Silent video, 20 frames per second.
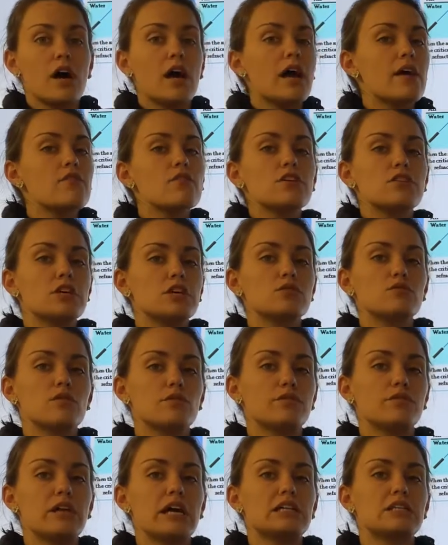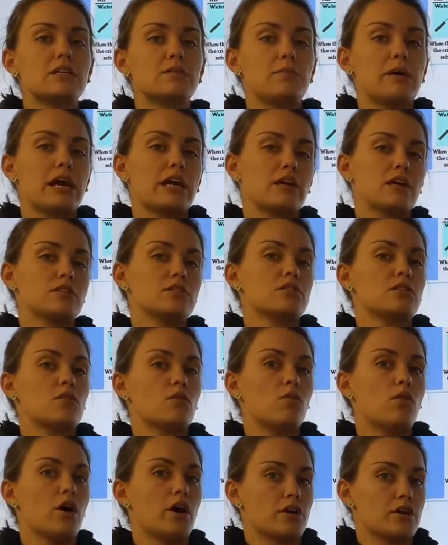everything's reflected back into the
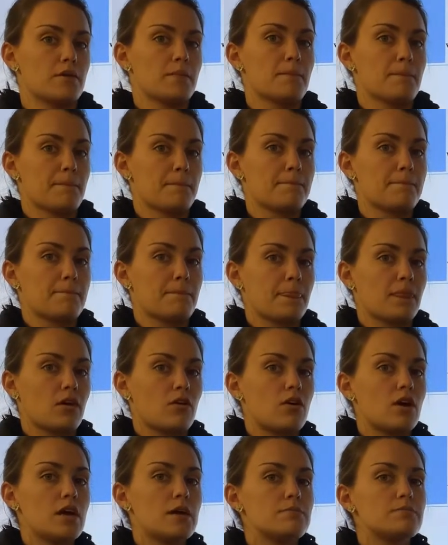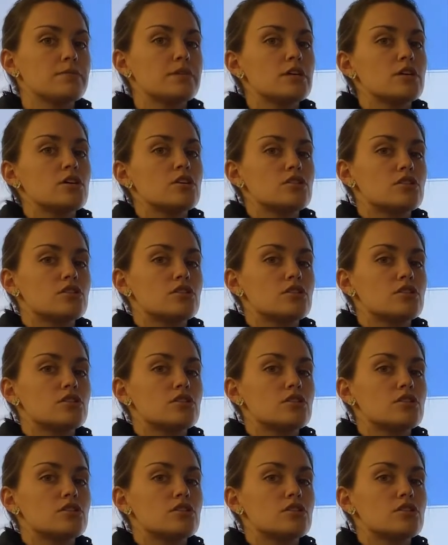water, all right?